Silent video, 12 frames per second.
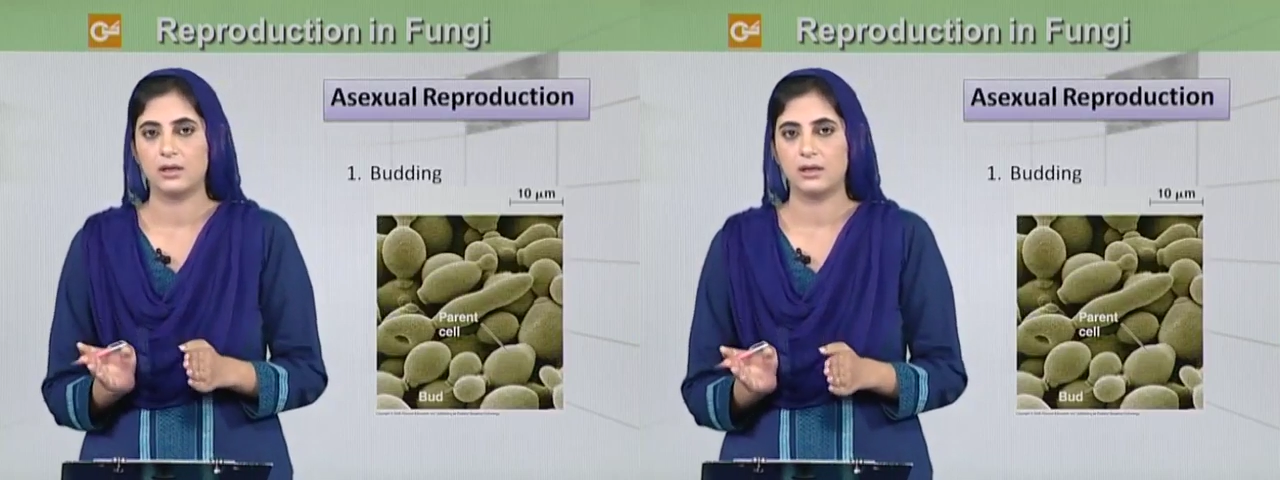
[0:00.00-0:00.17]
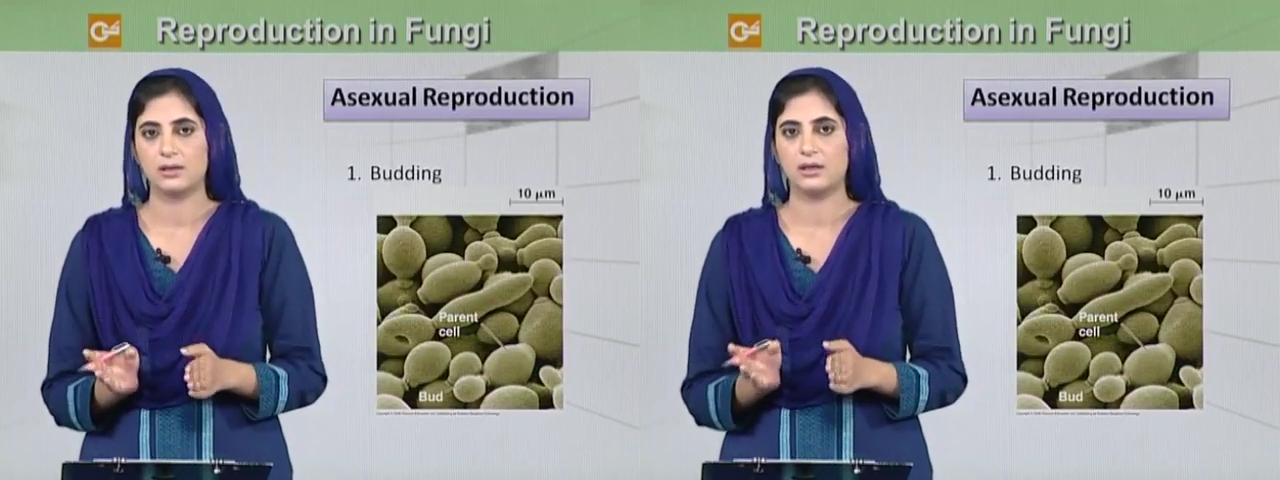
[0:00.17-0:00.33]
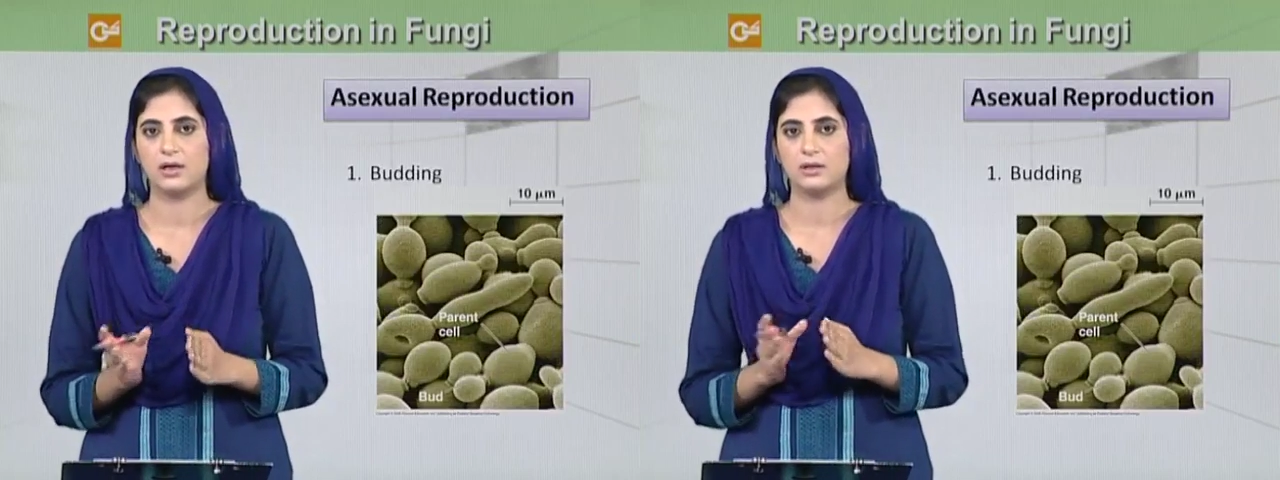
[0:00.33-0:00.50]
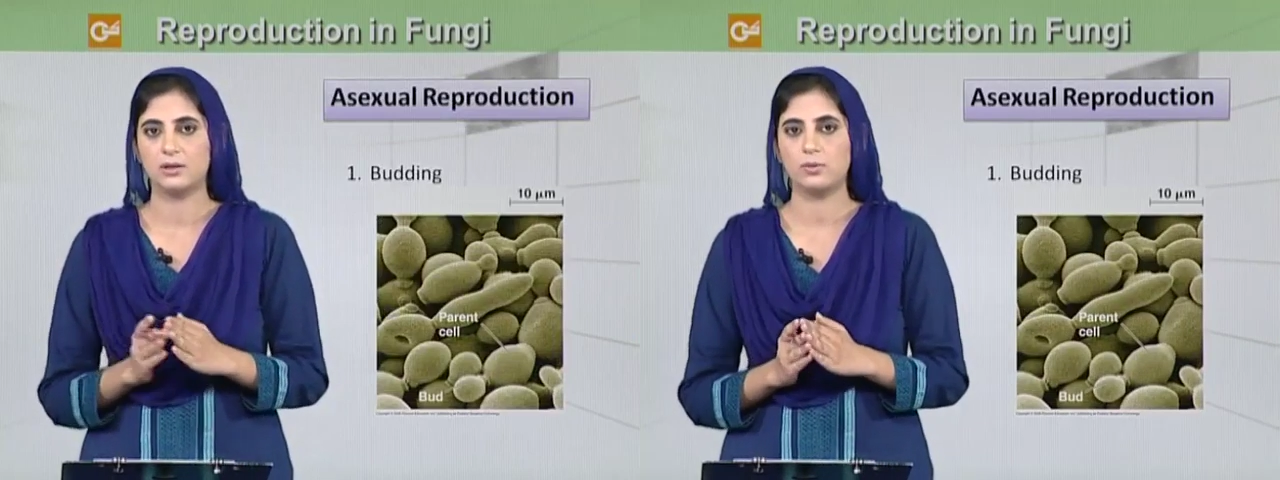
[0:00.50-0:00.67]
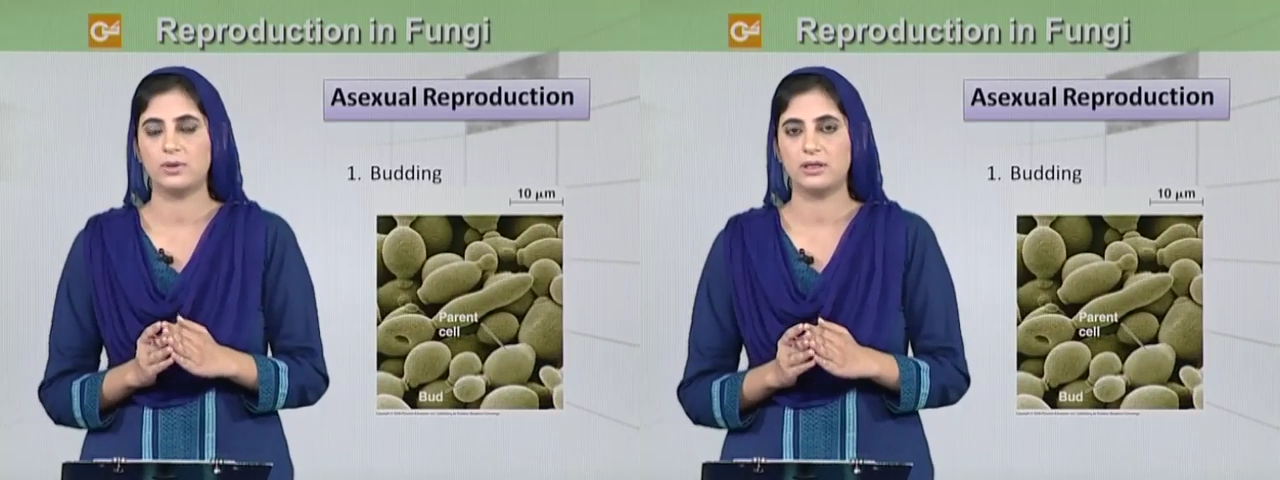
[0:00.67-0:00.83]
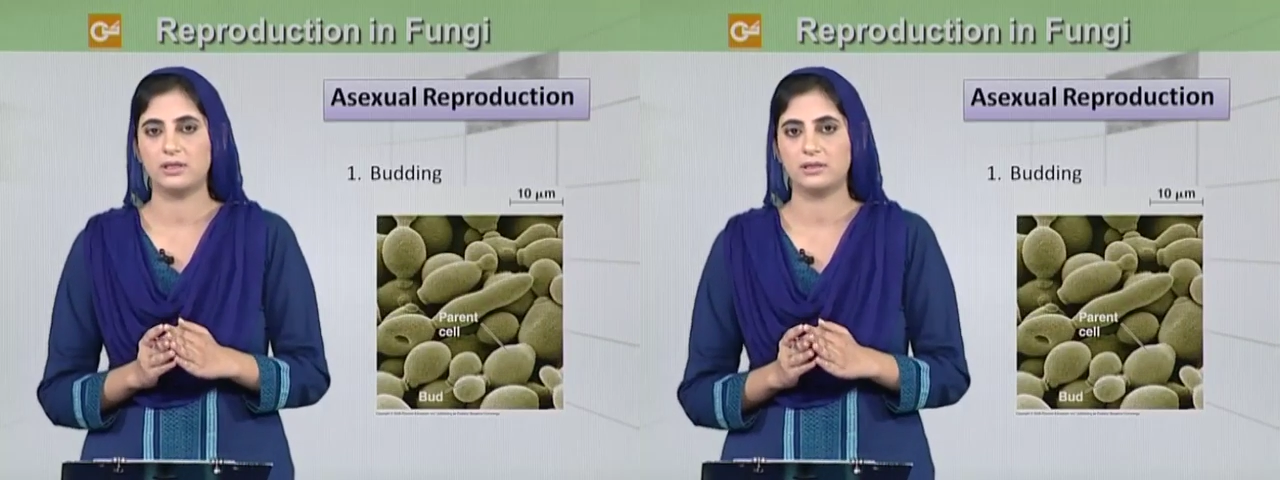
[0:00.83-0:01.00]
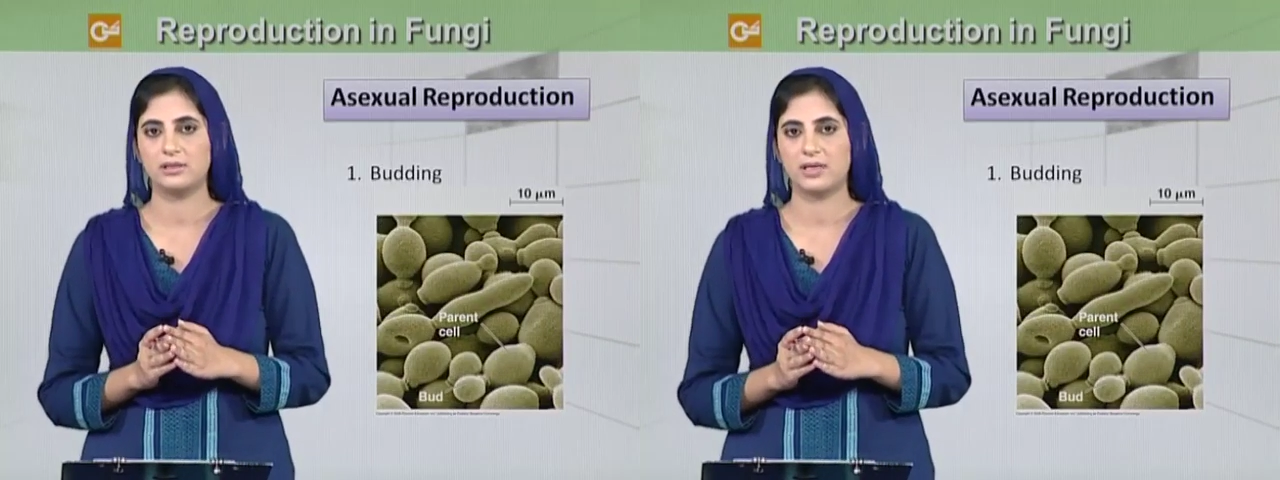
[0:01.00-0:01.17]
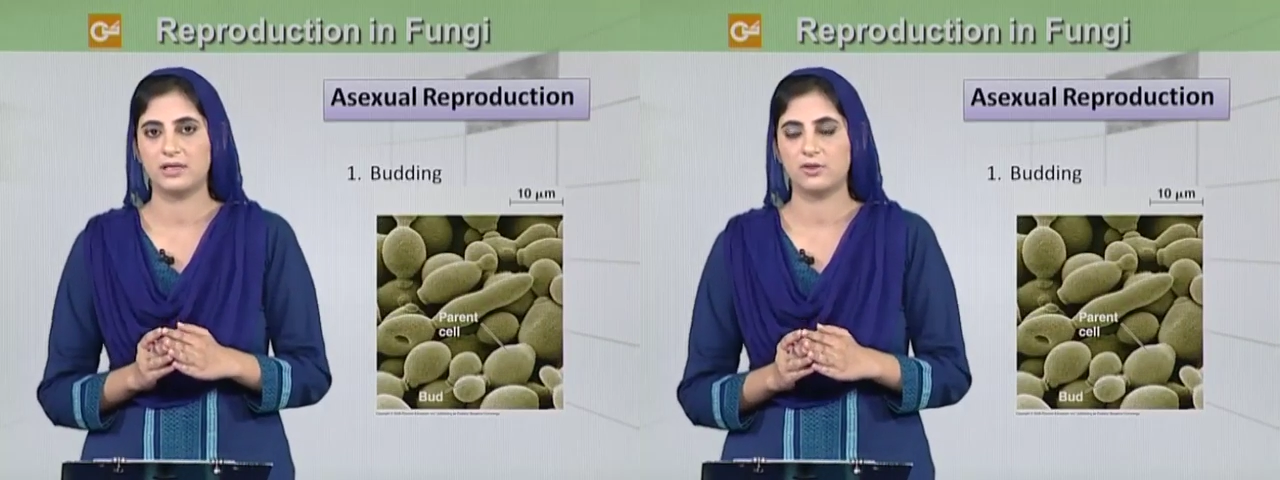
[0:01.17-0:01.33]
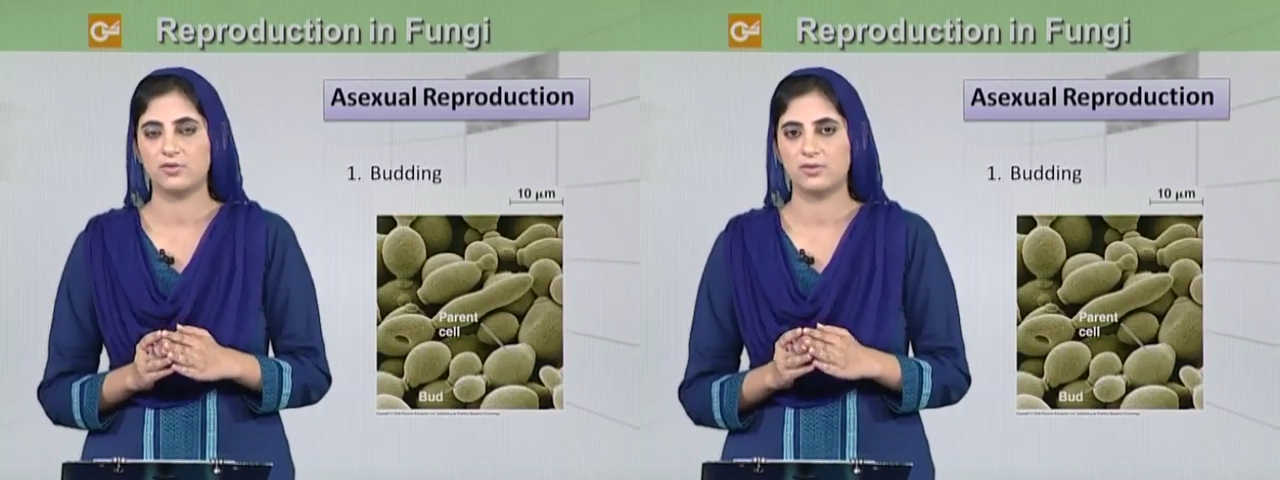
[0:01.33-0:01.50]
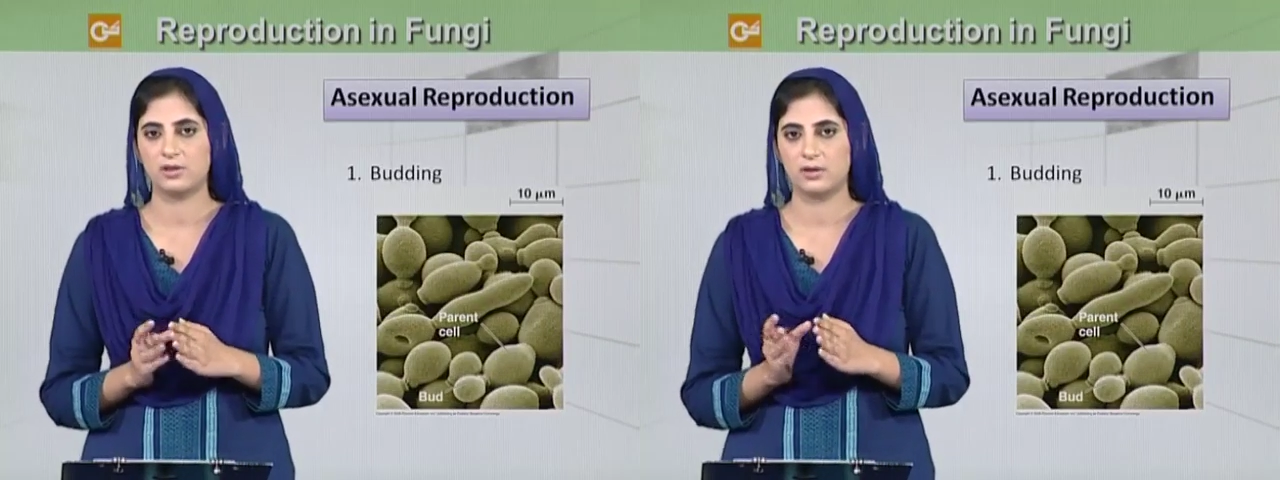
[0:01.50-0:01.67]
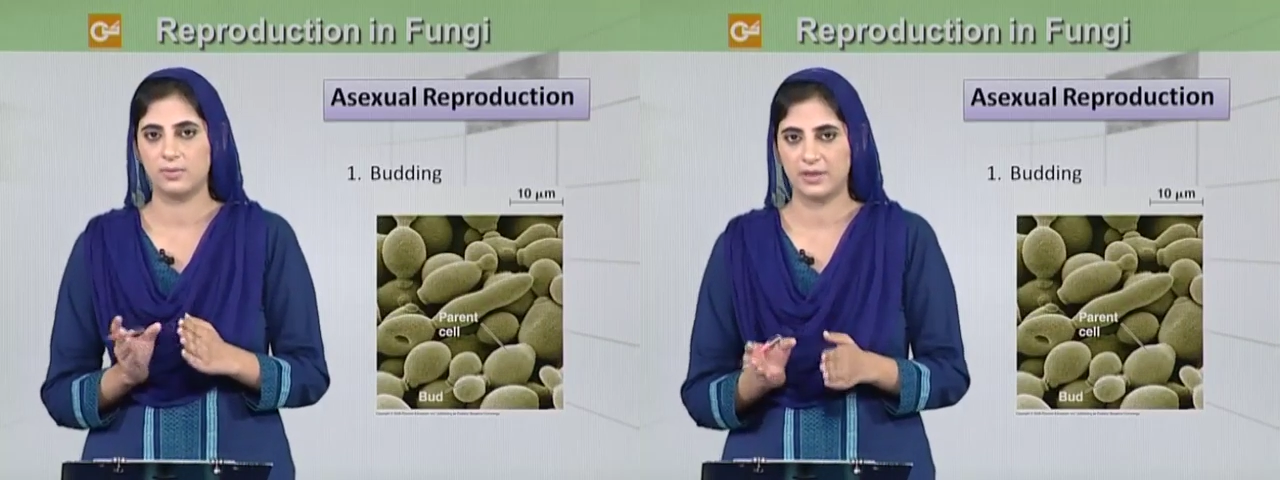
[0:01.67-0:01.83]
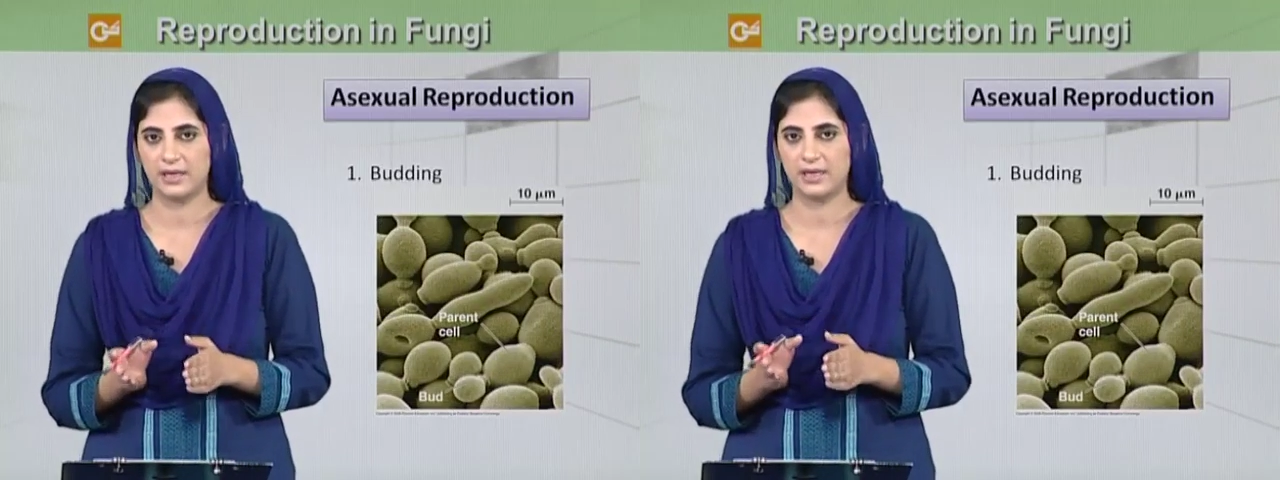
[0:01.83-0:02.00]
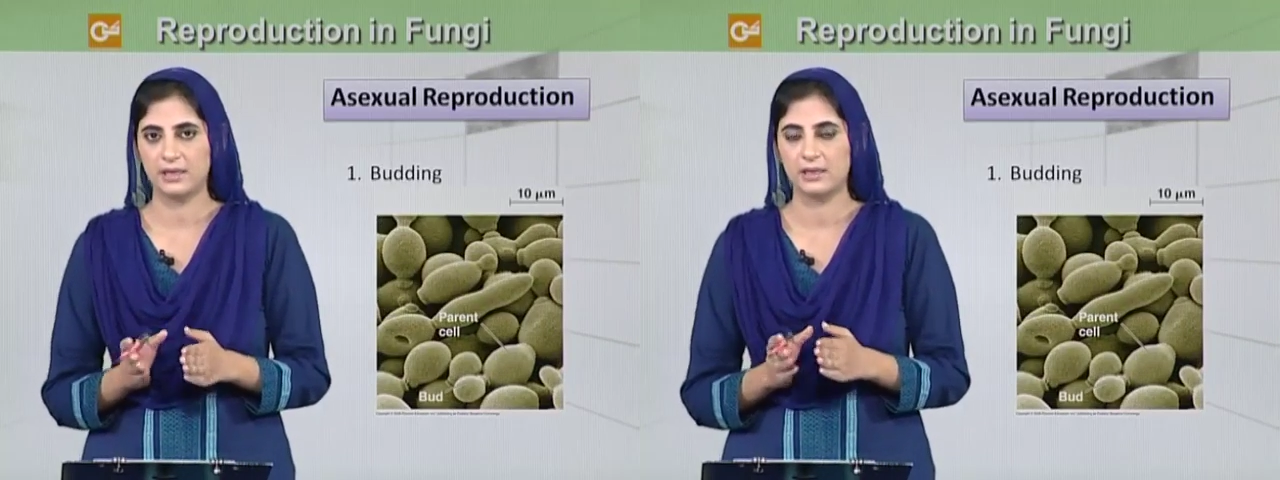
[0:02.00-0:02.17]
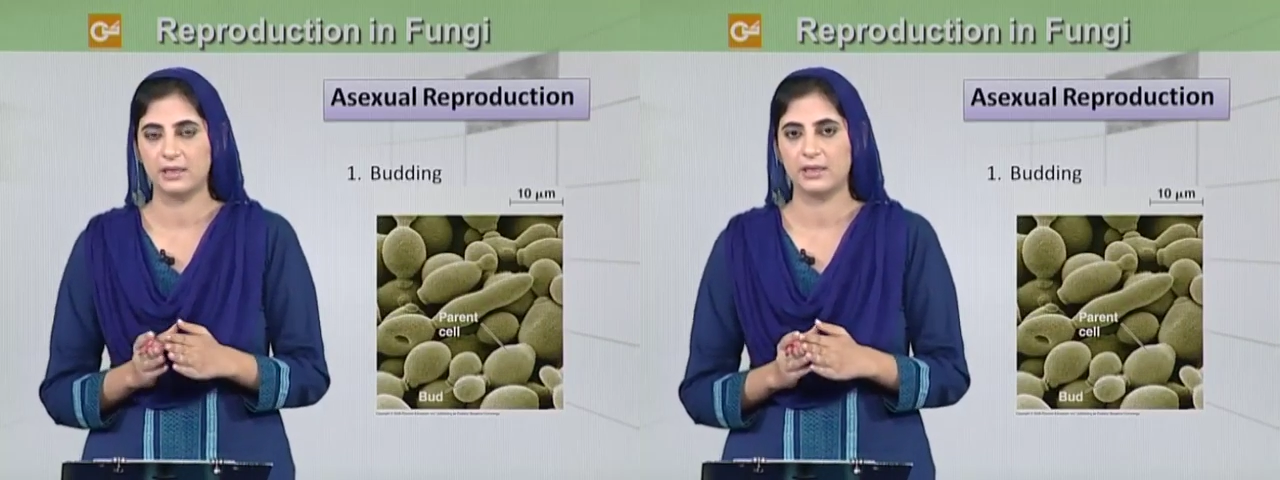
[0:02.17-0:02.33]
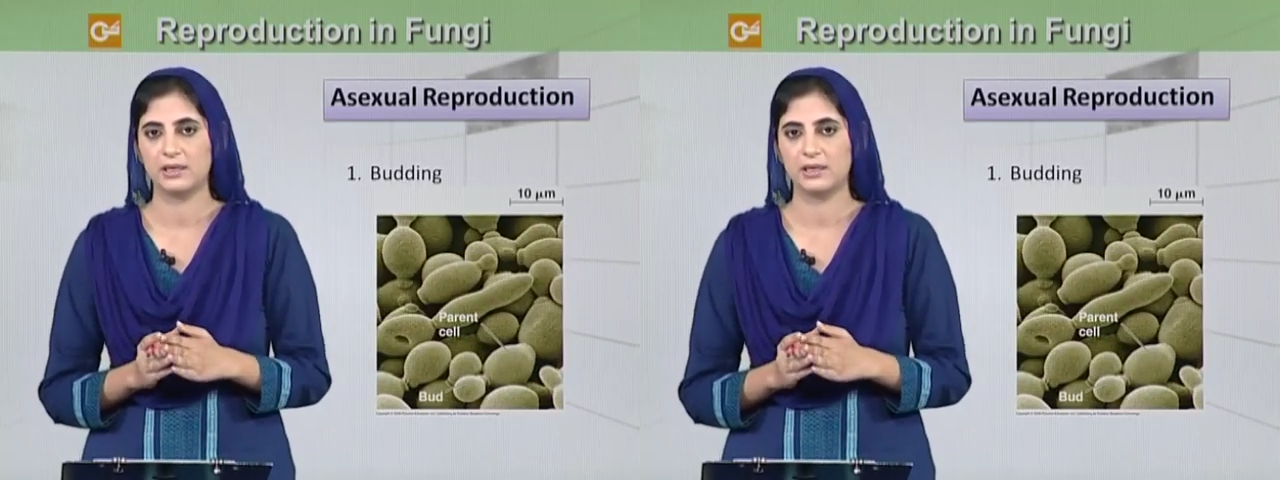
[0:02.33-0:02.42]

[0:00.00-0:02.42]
And the other one is that of budding.